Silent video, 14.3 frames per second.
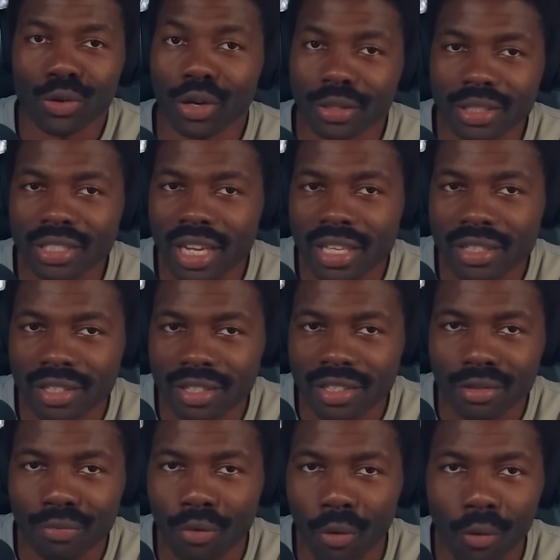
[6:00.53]

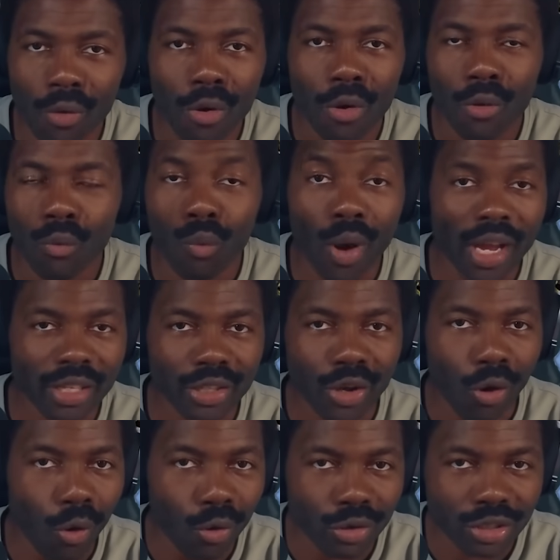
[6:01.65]
contenders for what
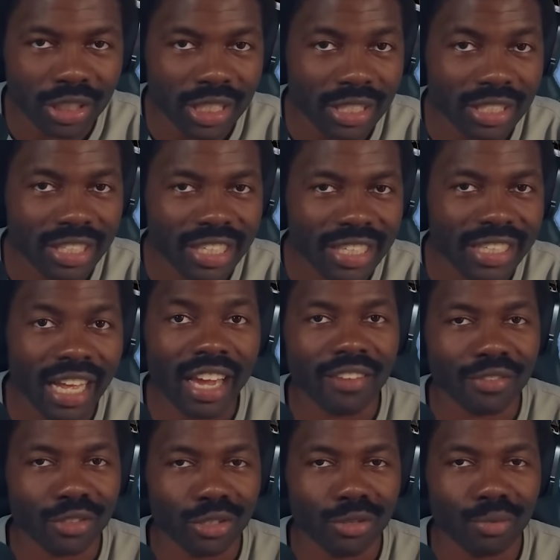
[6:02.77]
caused this
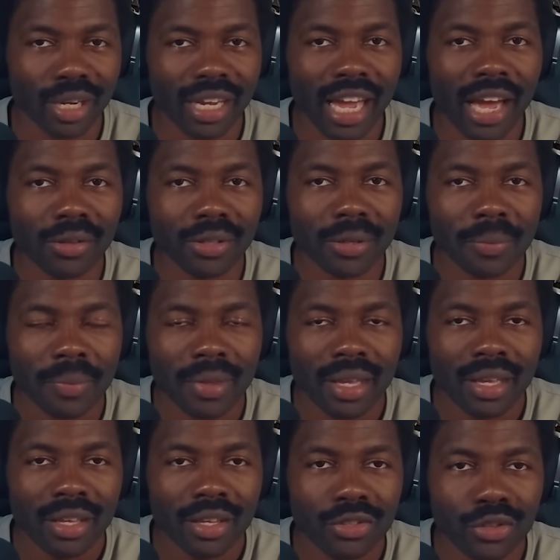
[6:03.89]
life to spring out.
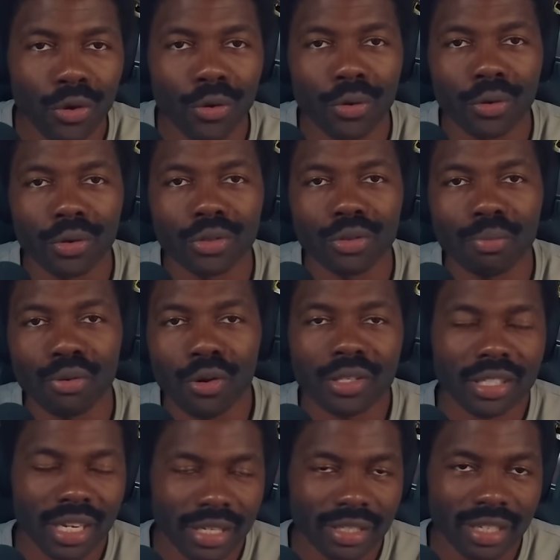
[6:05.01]
So the
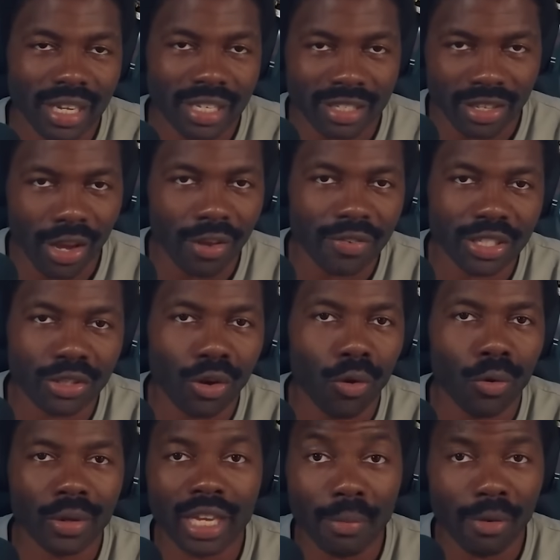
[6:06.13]
process itself is
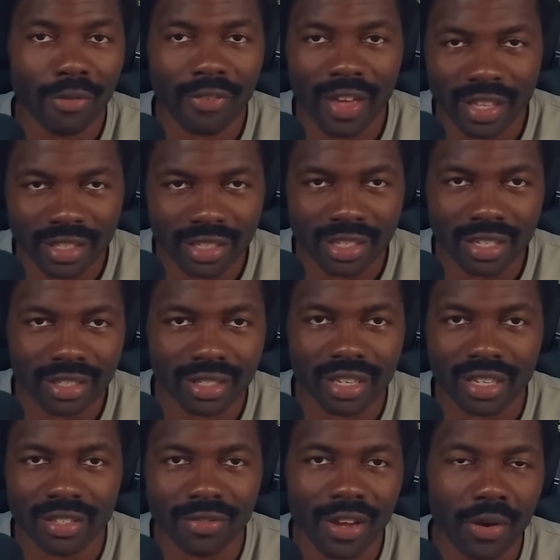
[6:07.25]
called chemophantasis.
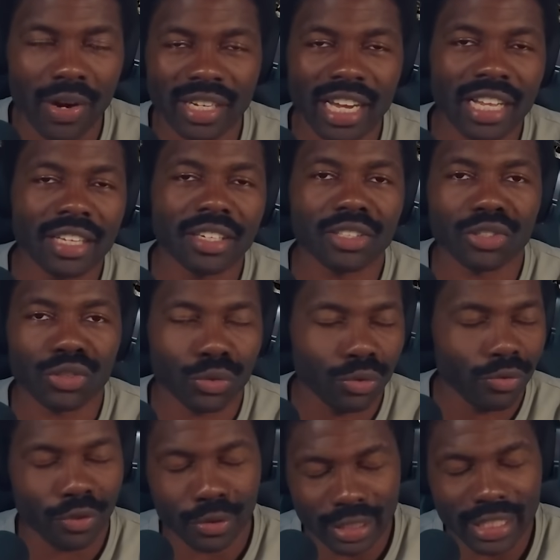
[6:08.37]
It's very analogous to
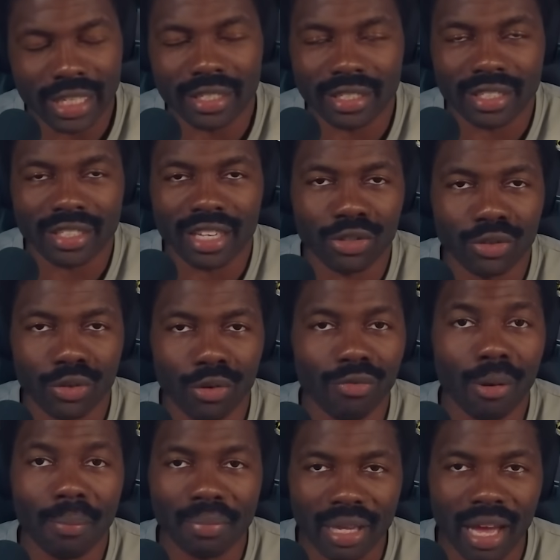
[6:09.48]
photosynthesis that you know
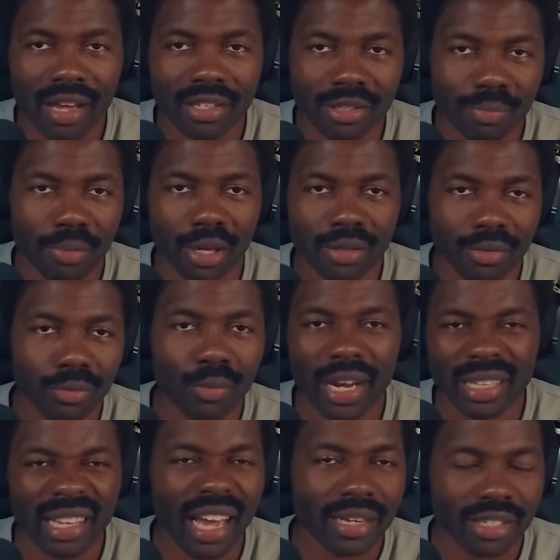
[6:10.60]
from plants, but where
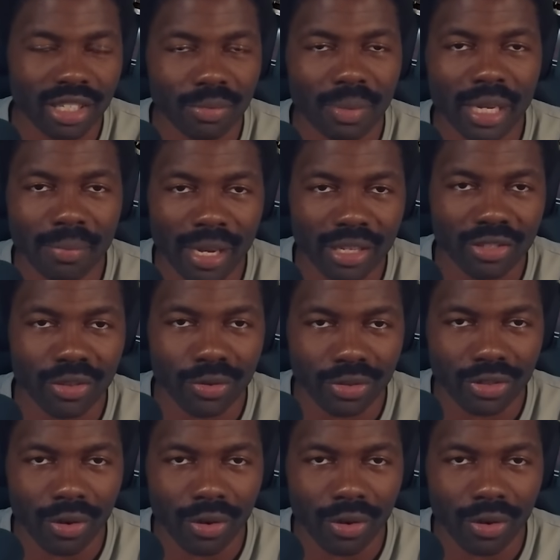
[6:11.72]
light is being made use